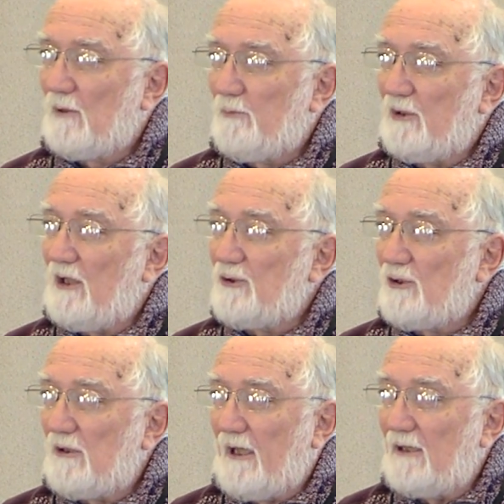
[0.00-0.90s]

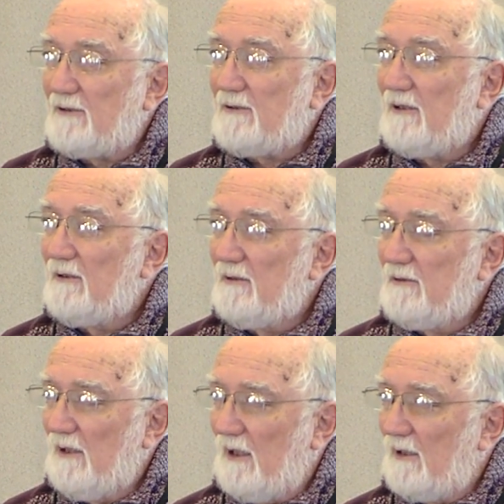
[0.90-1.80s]
potential guest,
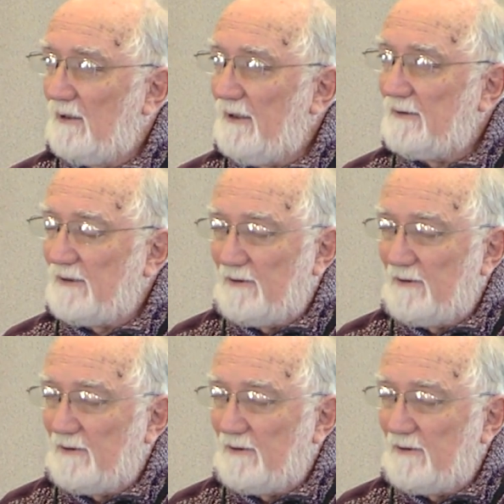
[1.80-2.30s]
gets